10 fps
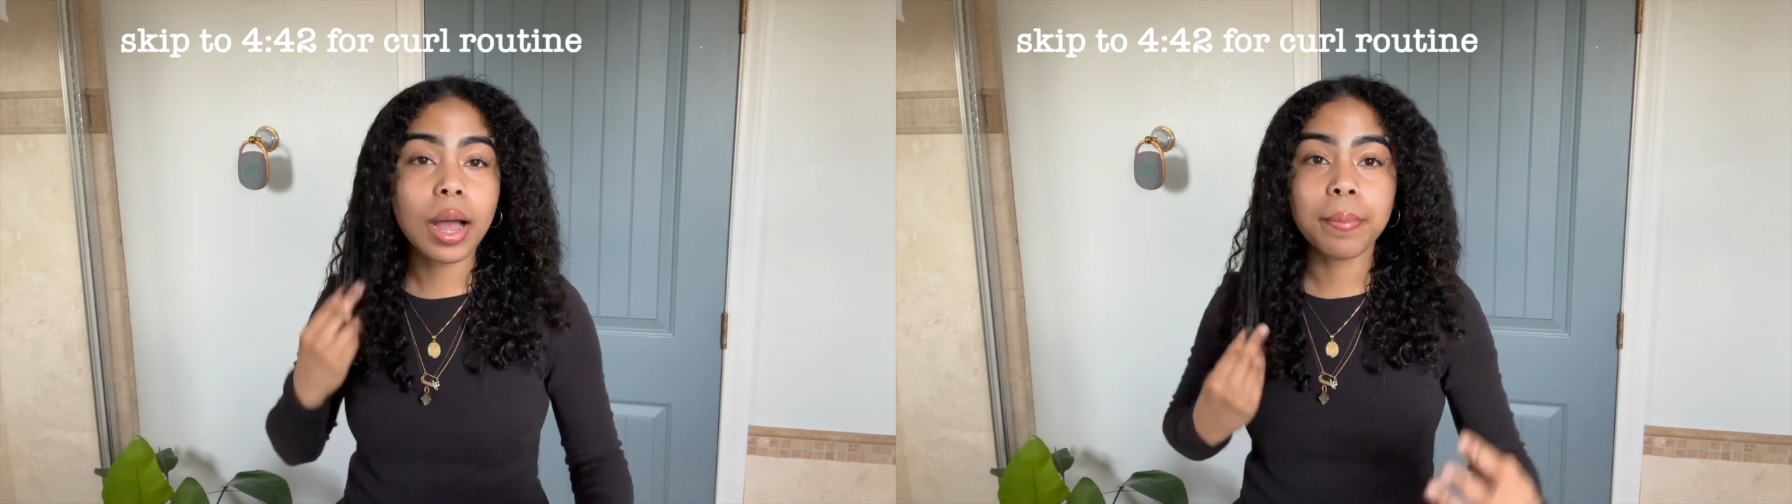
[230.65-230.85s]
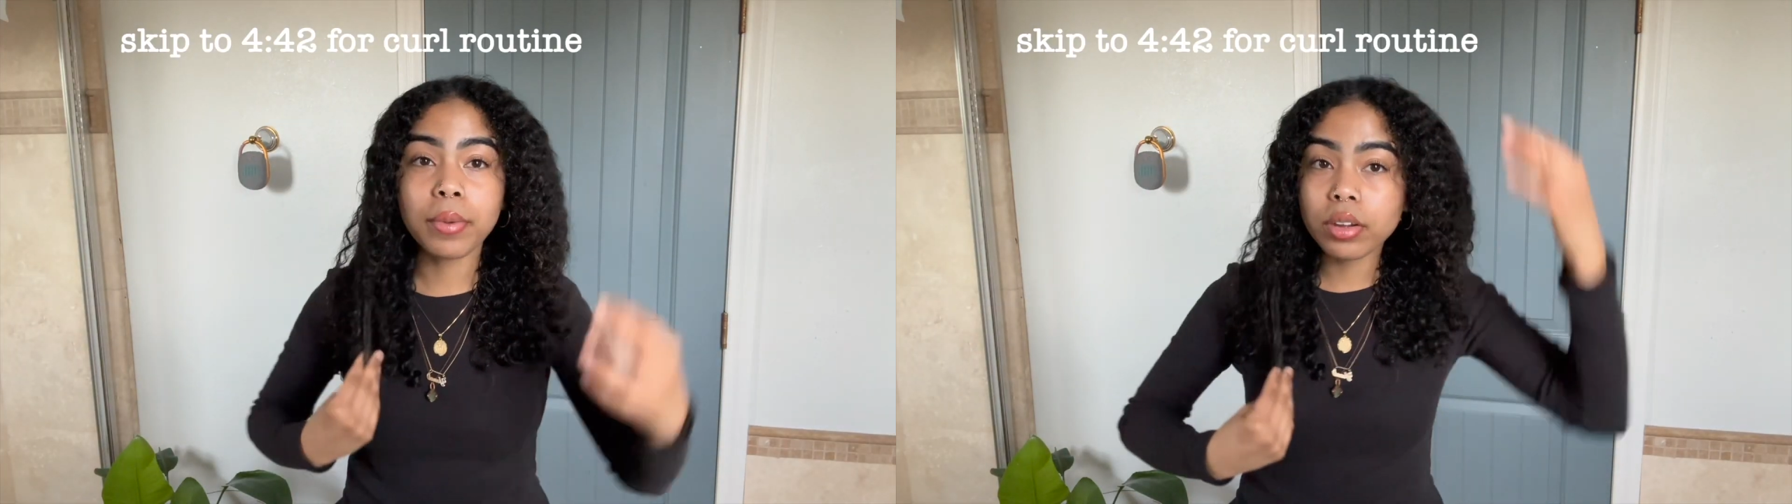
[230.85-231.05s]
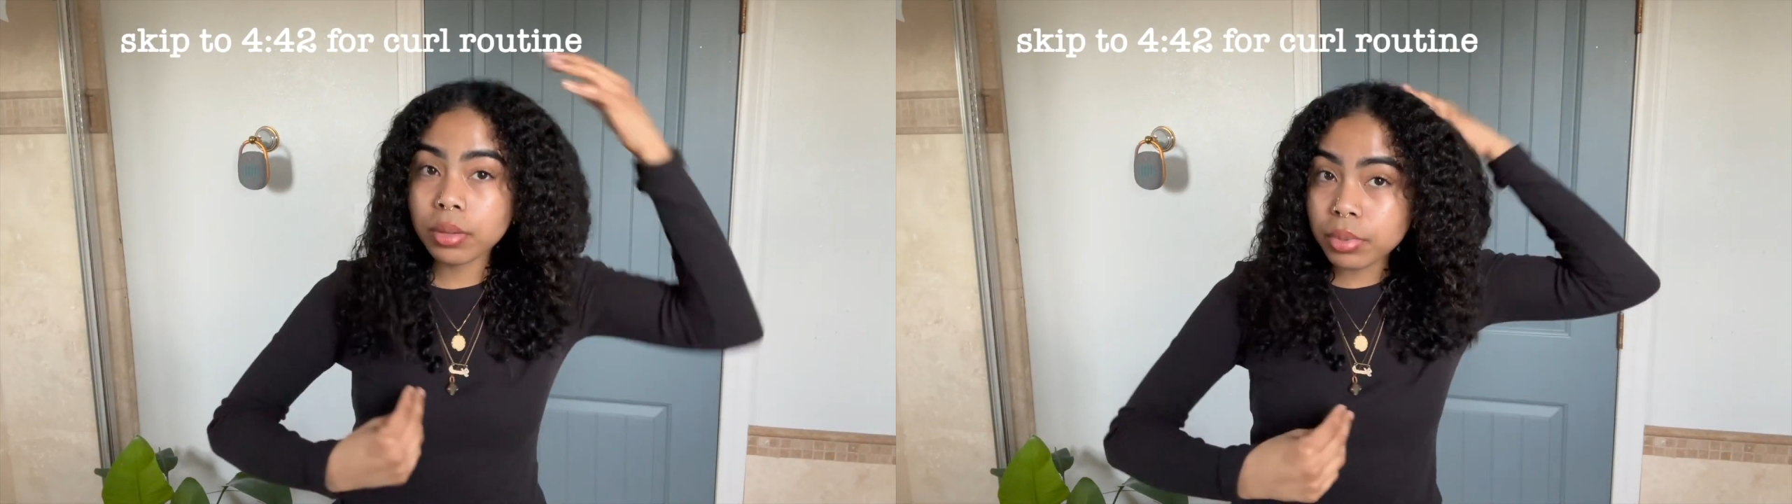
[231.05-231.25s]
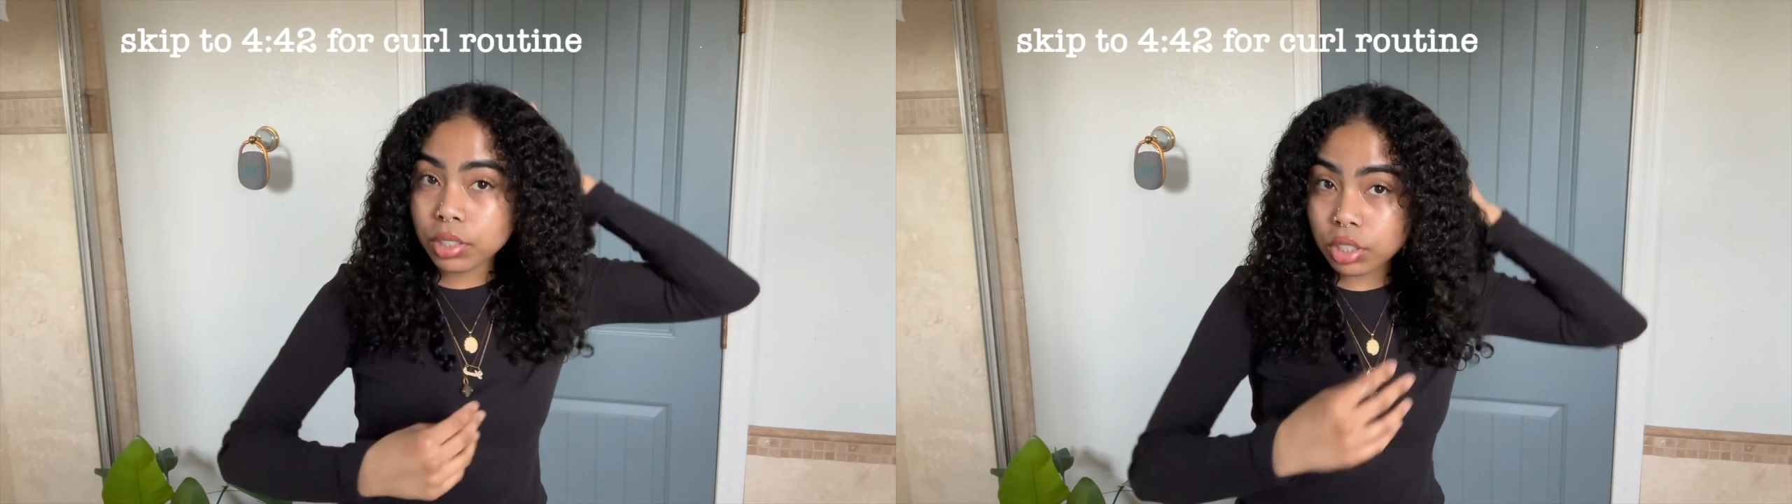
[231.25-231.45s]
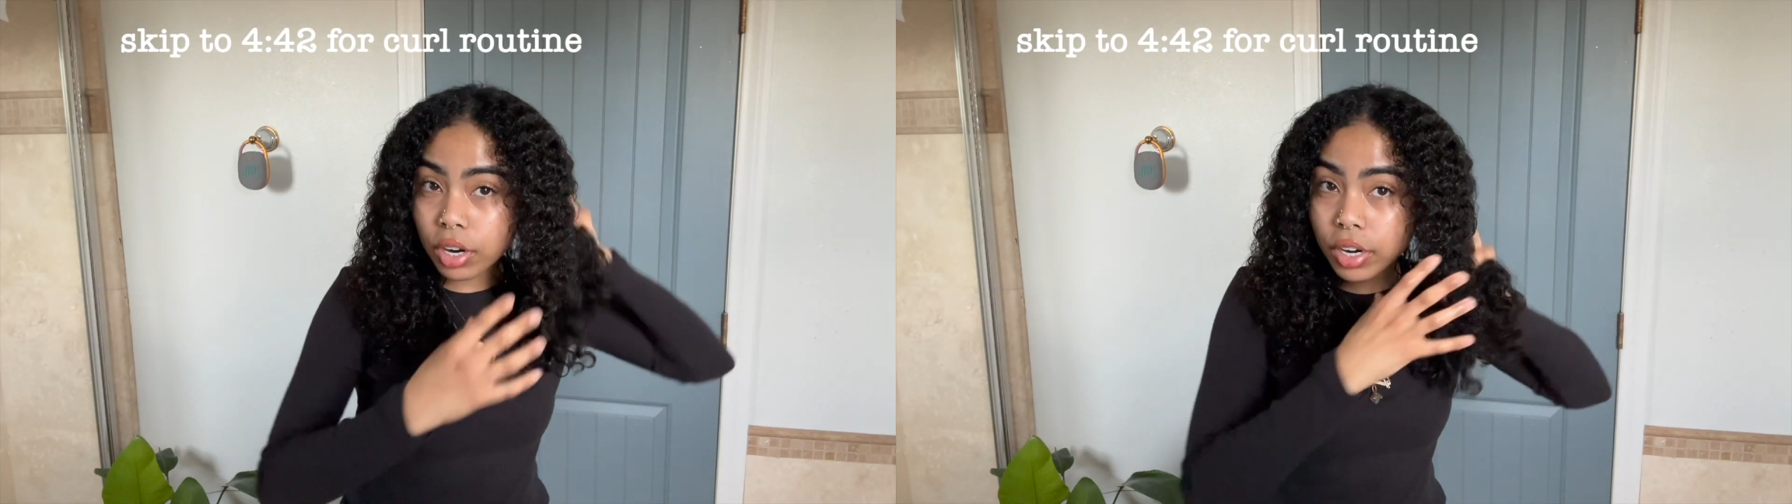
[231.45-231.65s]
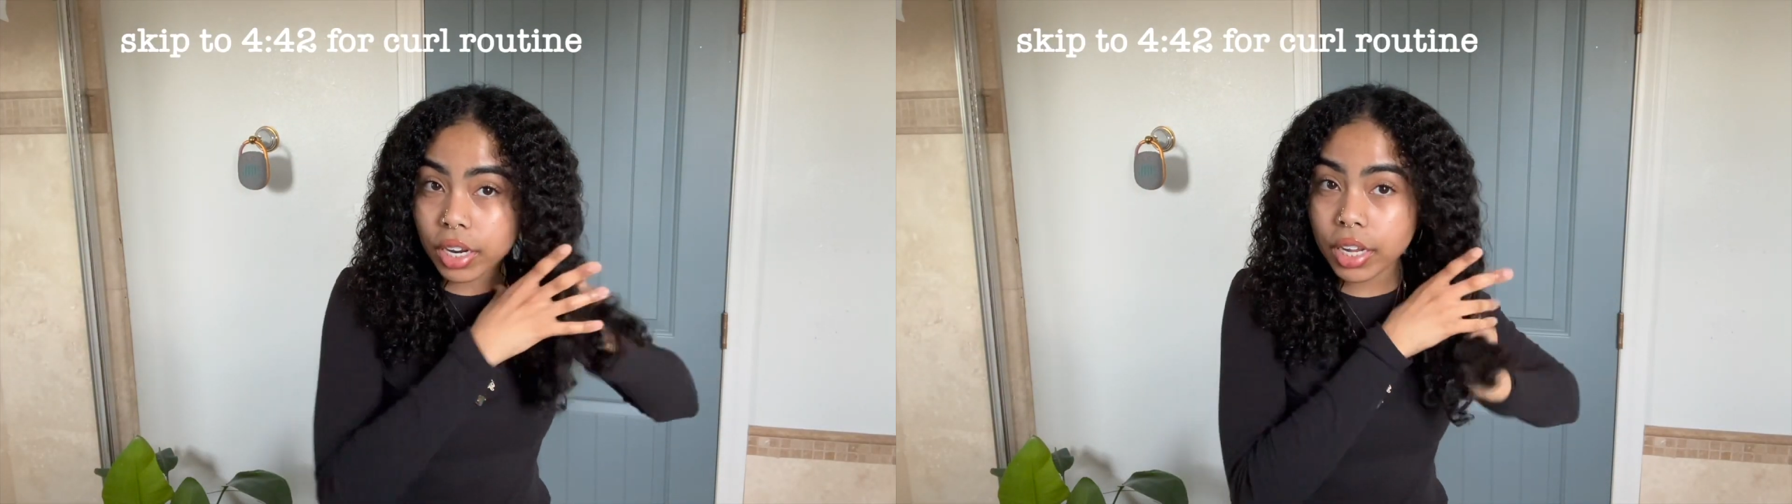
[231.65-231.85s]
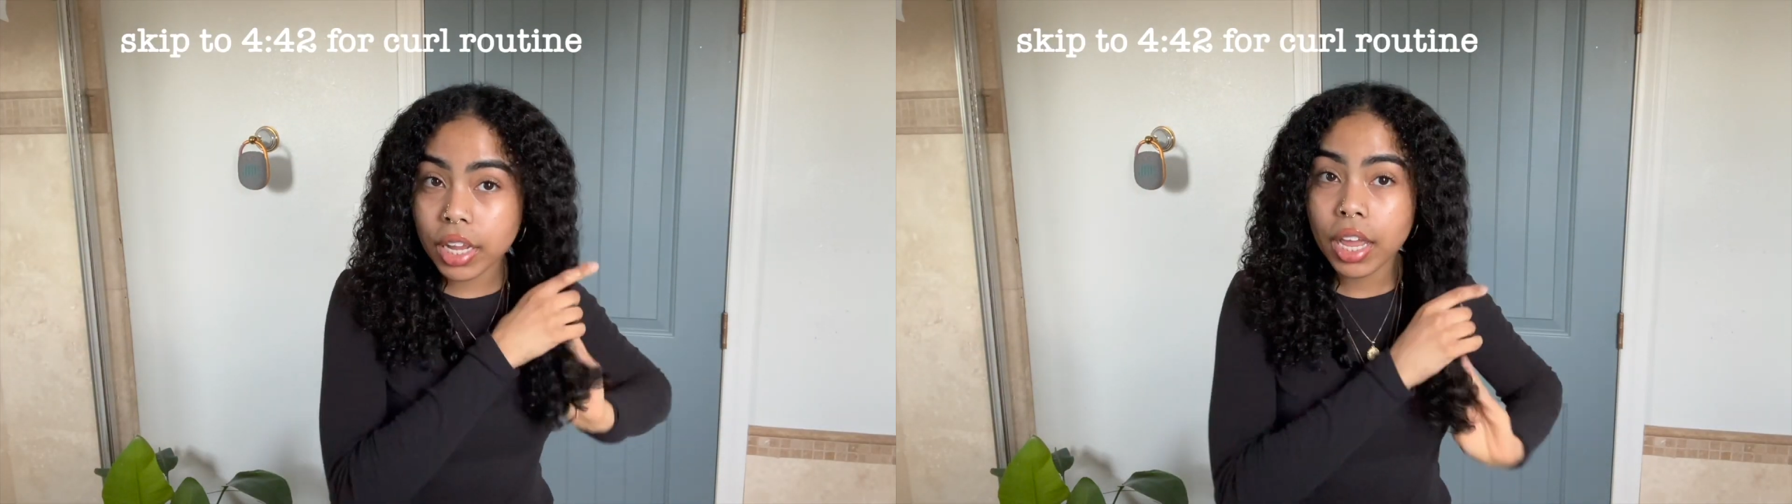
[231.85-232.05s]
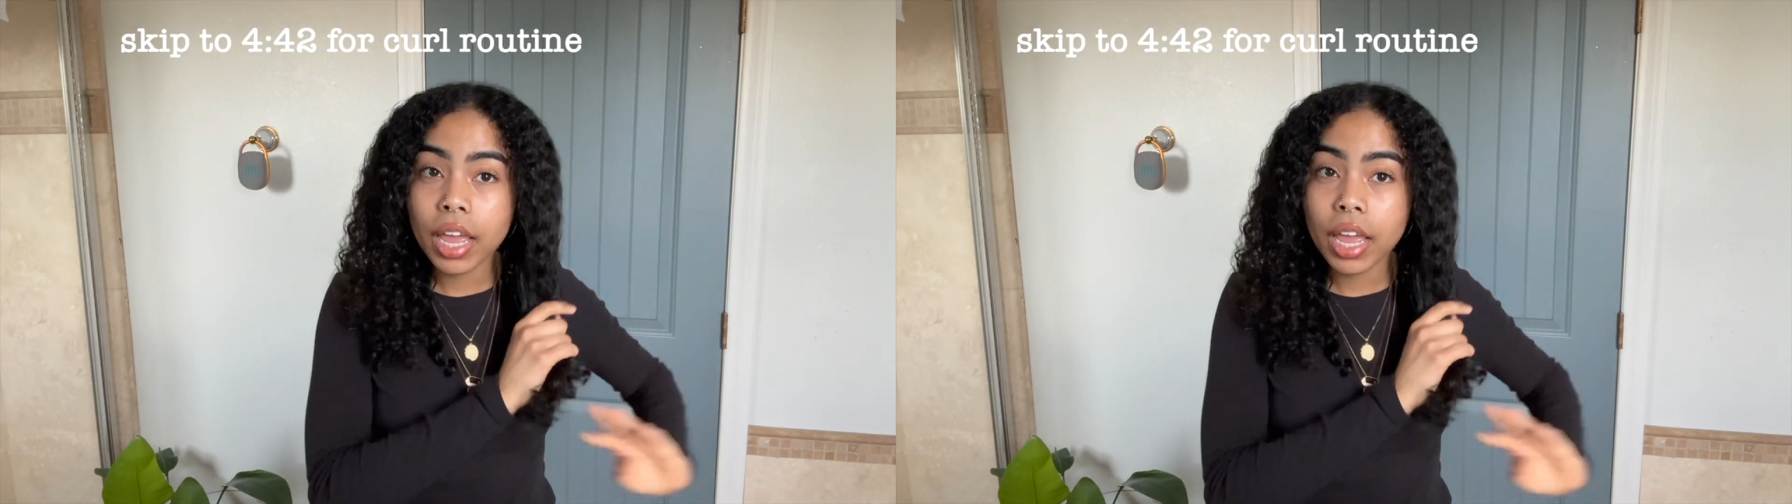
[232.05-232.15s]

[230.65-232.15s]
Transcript: I'm going to be starting